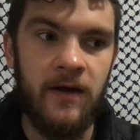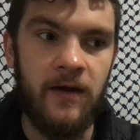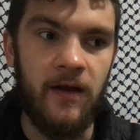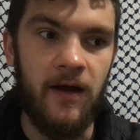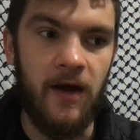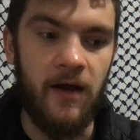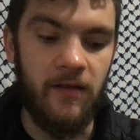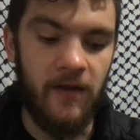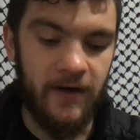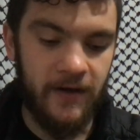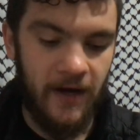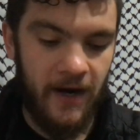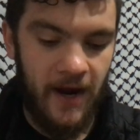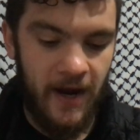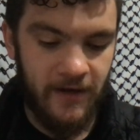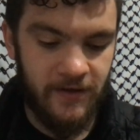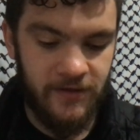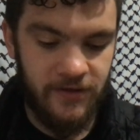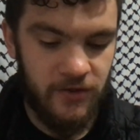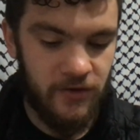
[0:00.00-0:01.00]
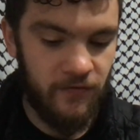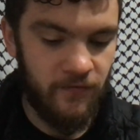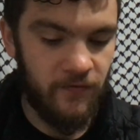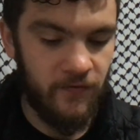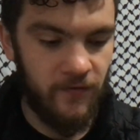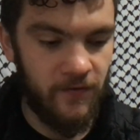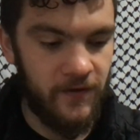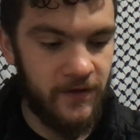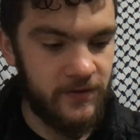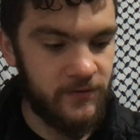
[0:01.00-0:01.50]
like I had to do
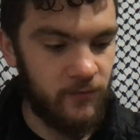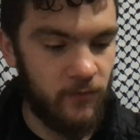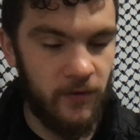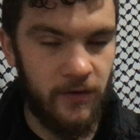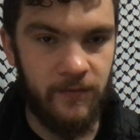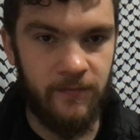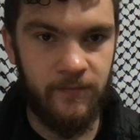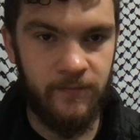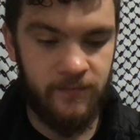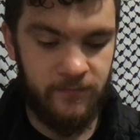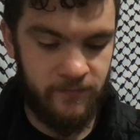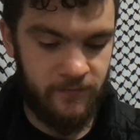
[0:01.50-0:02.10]
for this one,